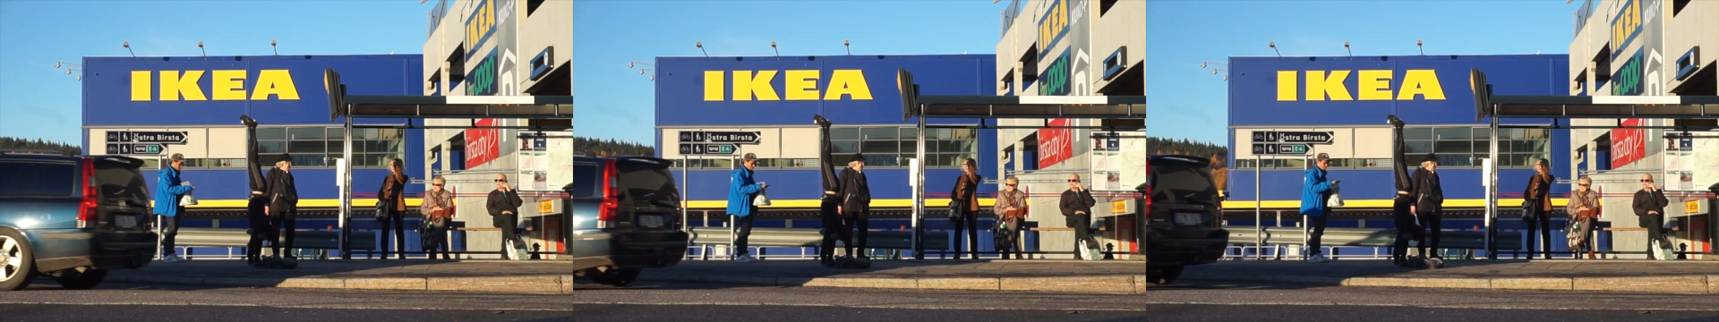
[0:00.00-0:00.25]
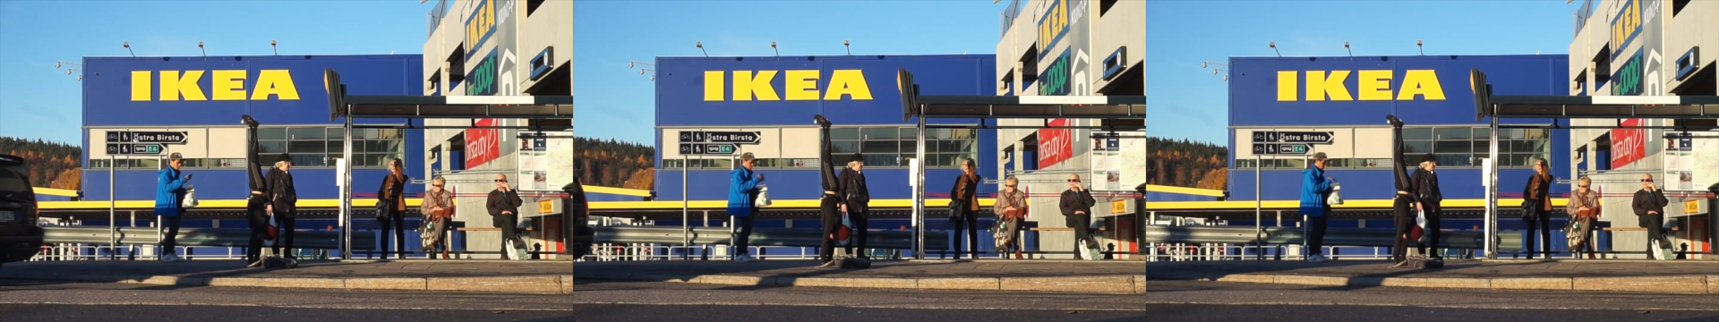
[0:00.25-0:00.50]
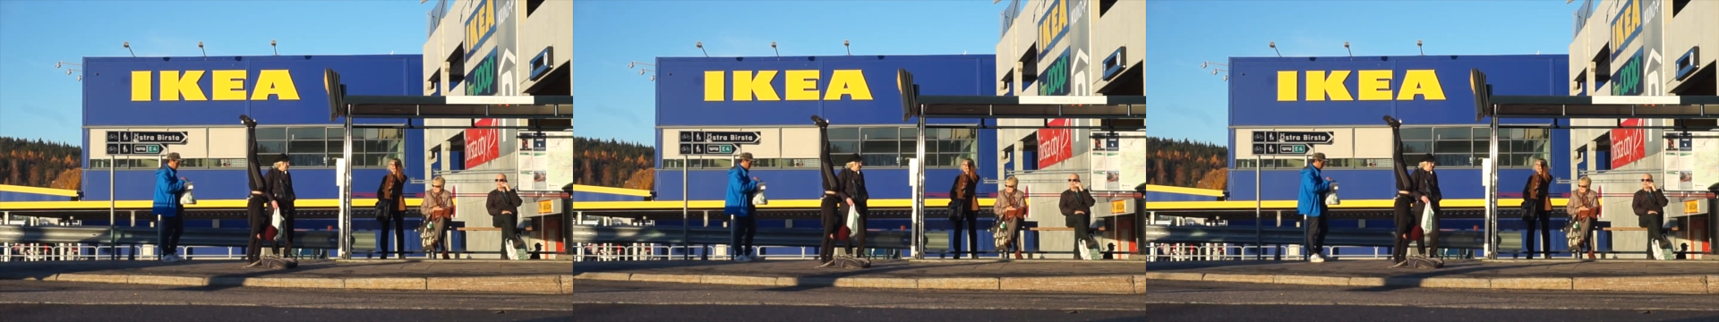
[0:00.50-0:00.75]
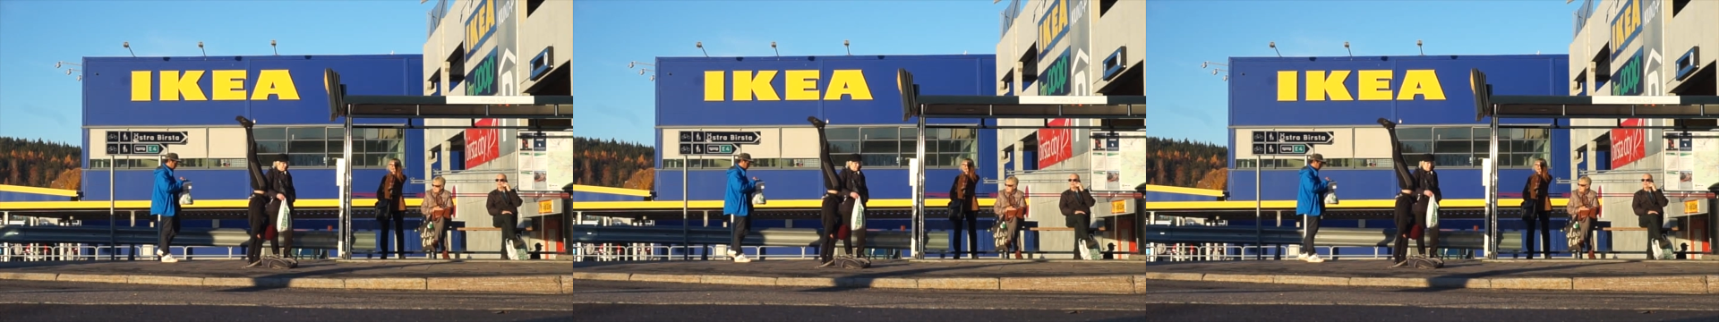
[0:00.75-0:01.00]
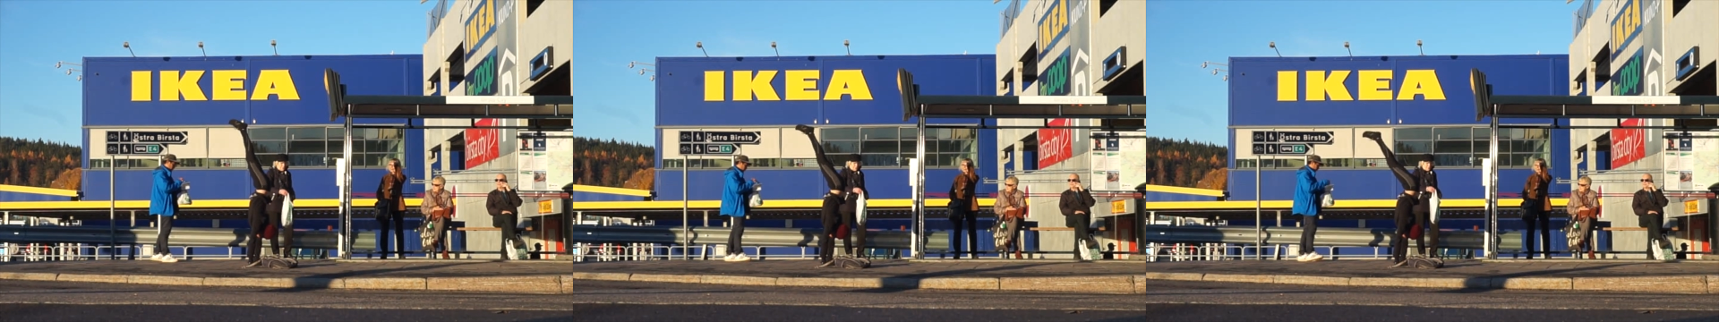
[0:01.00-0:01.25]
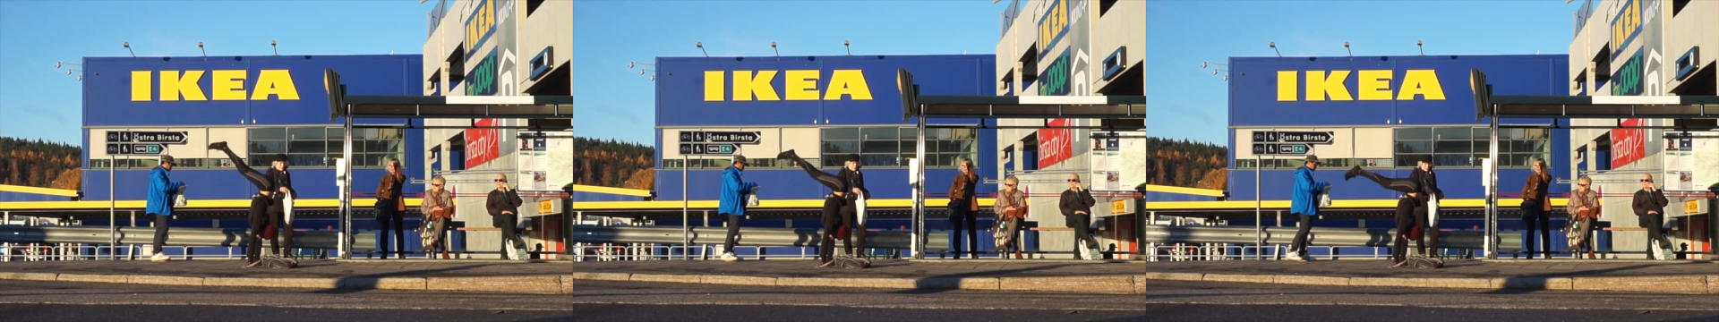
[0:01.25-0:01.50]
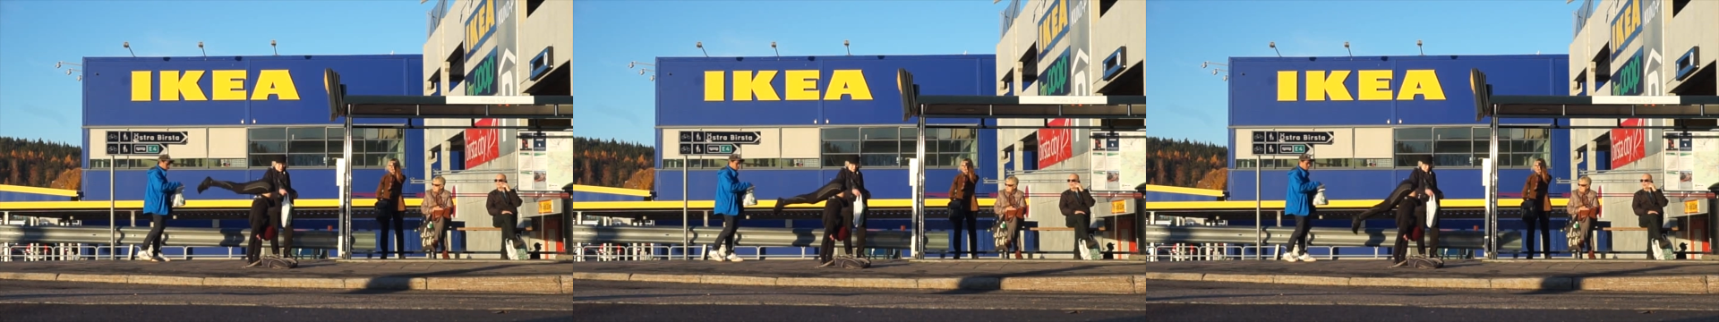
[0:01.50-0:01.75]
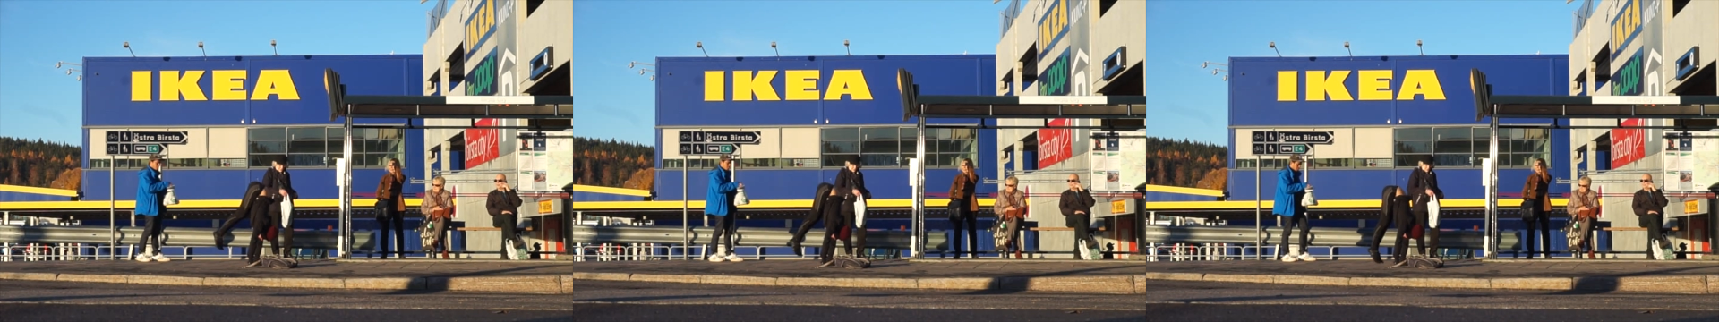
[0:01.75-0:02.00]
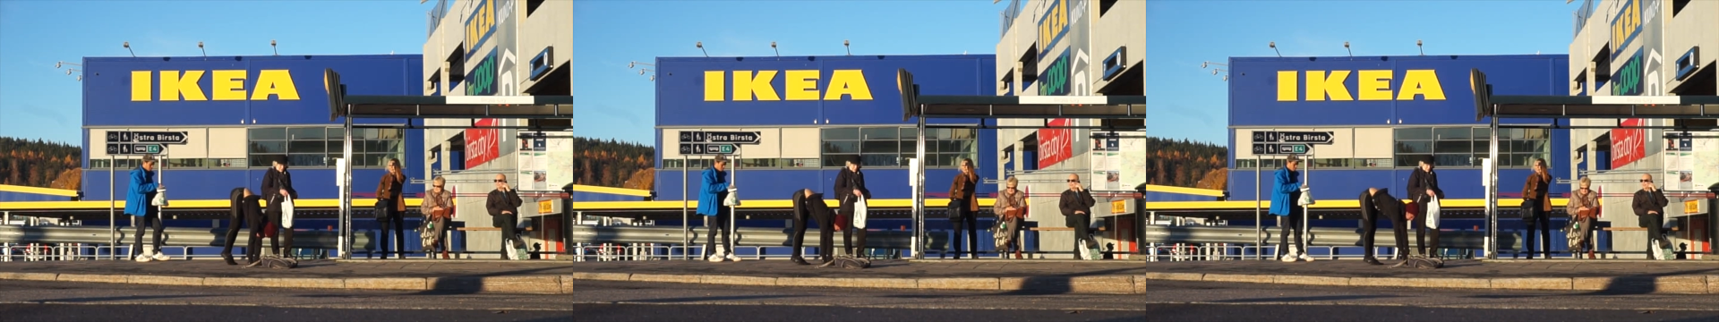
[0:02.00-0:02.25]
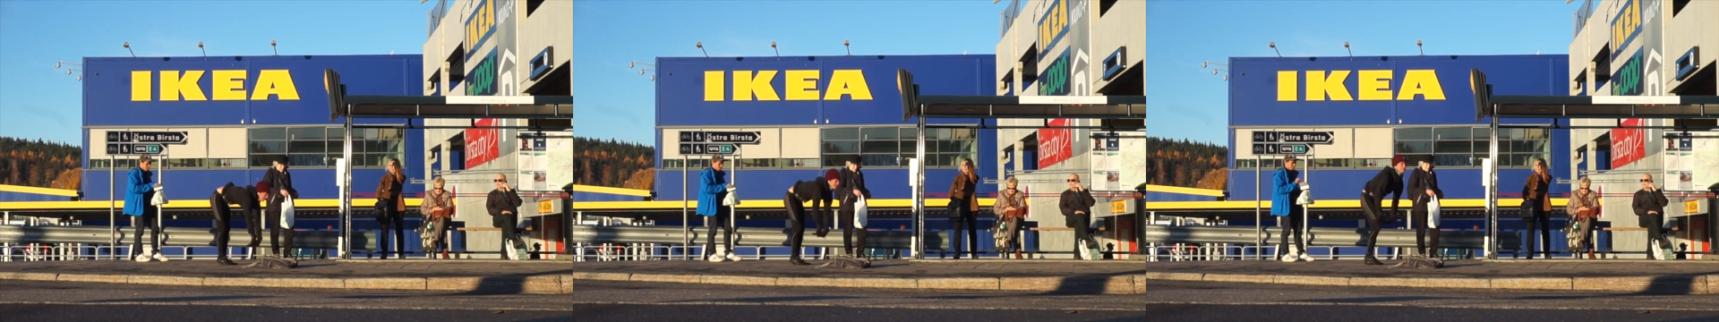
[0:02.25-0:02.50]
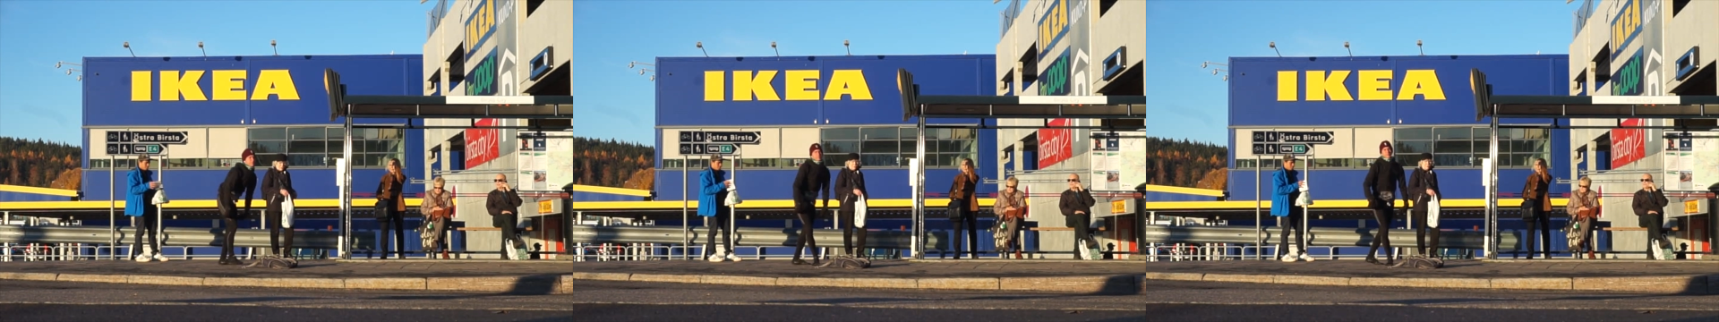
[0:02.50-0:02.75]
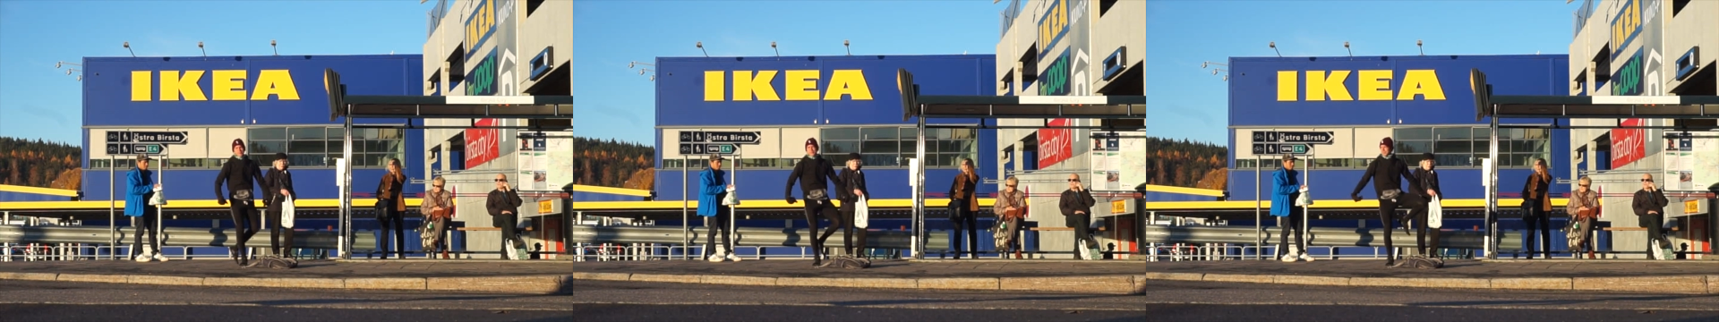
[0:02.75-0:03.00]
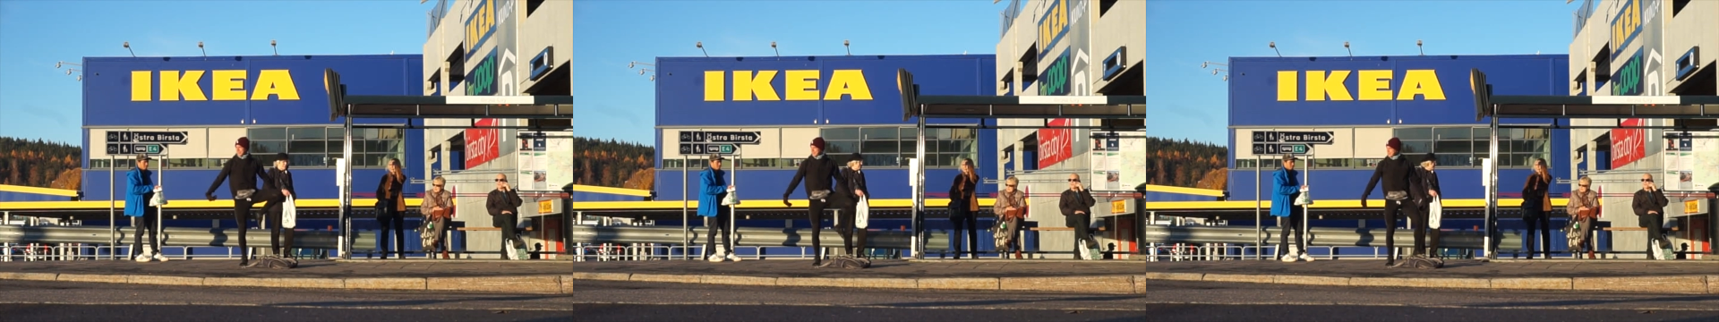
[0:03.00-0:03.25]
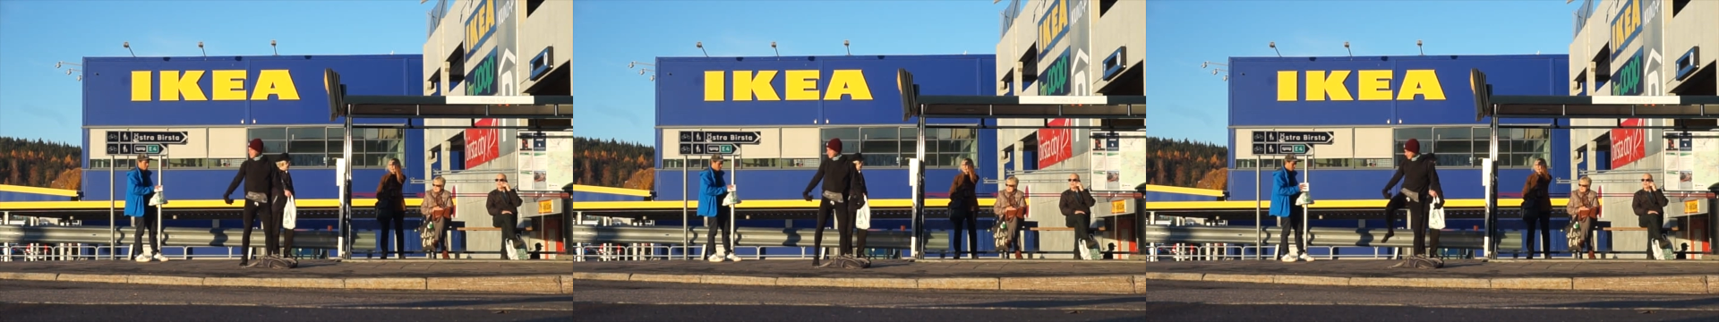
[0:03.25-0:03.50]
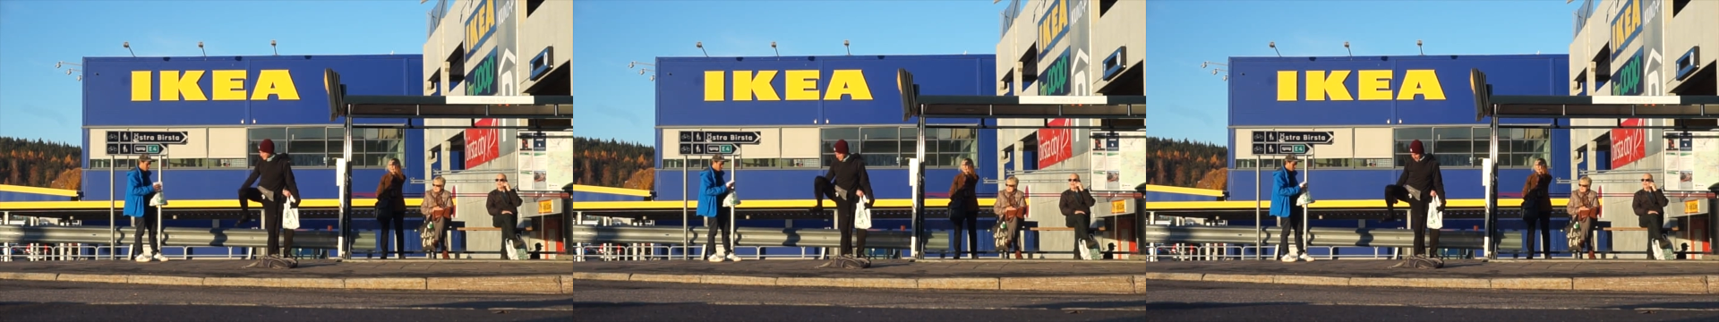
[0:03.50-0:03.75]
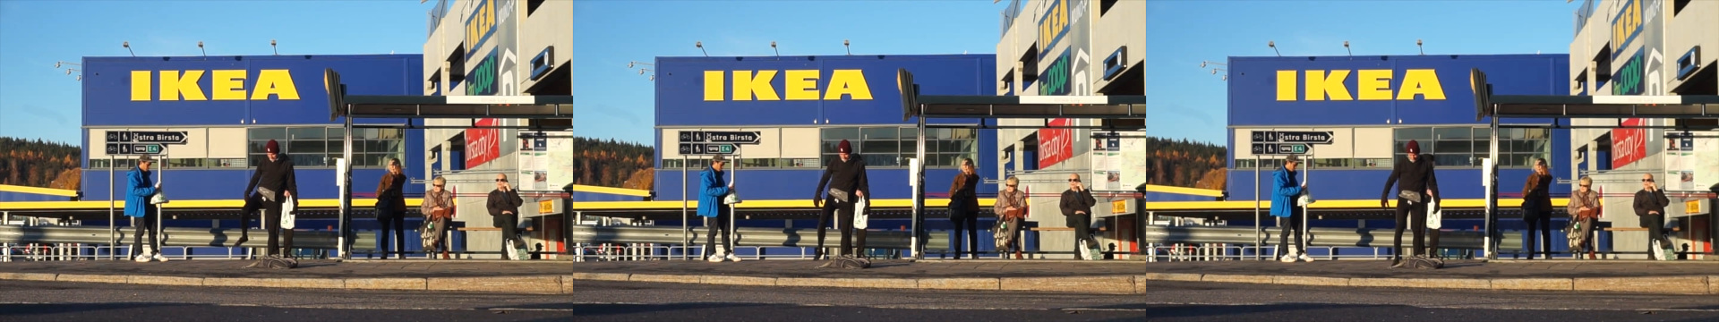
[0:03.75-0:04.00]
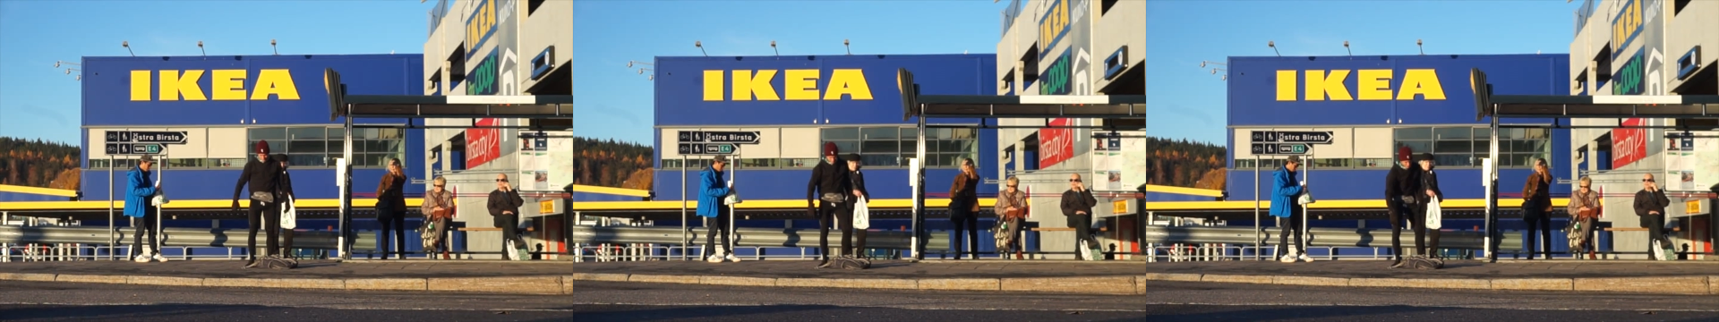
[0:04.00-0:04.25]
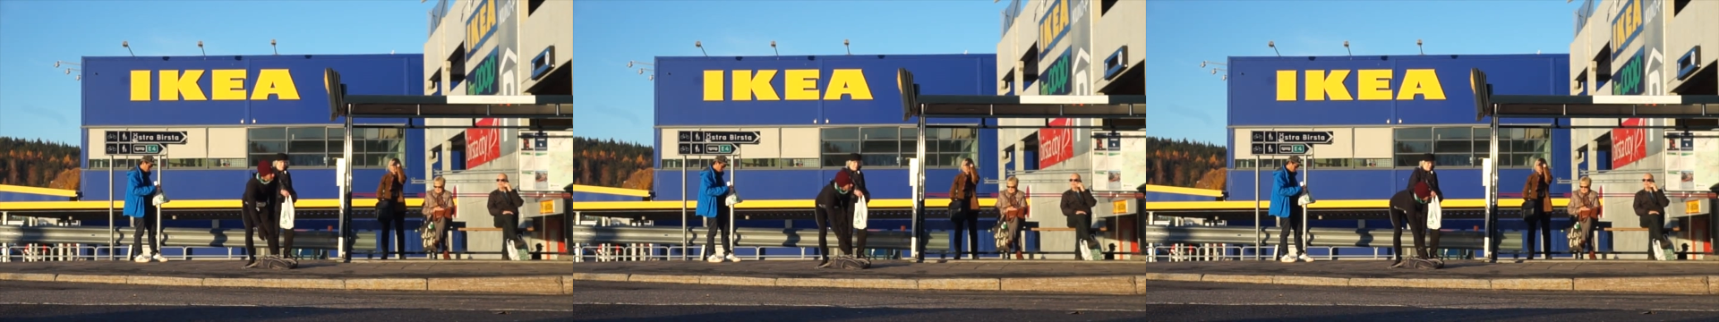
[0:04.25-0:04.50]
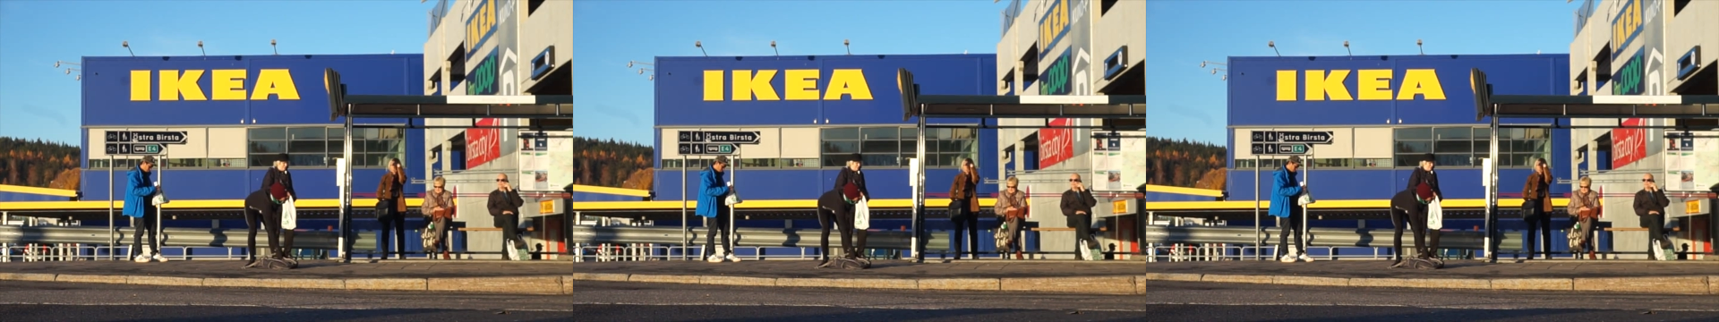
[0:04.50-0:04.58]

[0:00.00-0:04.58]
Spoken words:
Nobody's mouth can be seen.